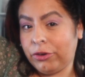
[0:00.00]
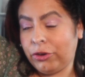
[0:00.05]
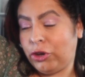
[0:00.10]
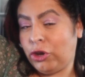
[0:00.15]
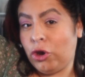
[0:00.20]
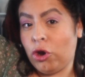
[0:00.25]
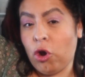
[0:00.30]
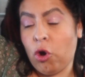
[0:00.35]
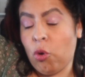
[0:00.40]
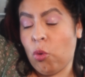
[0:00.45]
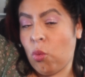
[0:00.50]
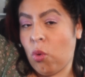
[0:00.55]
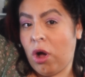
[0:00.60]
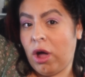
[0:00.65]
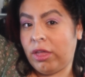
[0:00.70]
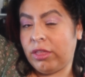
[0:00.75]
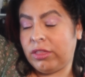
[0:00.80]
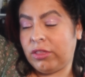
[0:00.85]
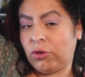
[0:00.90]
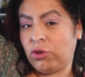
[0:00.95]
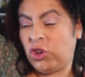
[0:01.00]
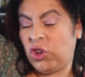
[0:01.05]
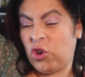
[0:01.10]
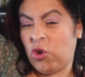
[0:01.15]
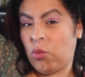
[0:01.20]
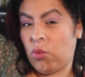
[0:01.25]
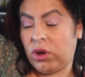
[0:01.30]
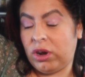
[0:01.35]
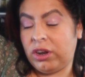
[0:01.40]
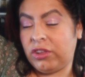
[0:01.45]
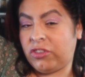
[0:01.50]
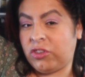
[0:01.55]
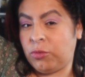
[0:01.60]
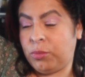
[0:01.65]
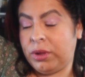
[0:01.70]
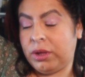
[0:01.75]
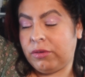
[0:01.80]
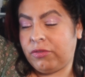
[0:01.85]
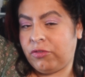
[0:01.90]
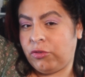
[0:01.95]
You don't want it to
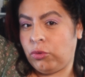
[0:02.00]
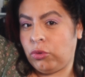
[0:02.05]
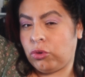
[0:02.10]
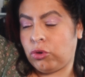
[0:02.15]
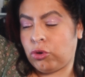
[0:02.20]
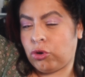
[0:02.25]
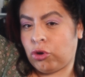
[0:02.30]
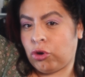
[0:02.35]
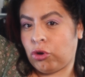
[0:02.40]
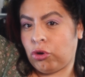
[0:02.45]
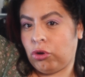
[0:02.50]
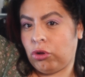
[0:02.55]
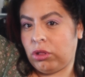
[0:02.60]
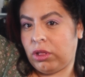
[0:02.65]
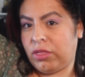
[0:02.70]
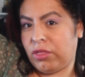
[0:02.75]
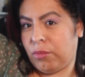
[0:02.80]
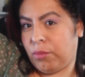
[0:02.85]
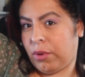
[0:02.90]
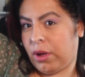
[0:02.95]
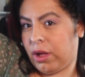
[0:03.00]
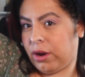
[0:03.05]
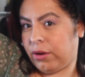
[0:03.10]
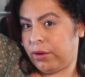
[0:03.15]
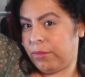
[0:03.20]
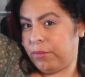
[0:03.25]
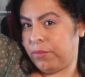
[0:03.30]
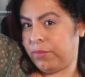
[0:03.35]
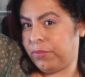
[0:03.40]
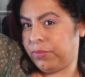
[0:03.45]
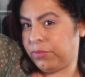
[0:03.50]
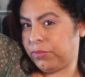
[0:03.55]
be a full curl on the bottom.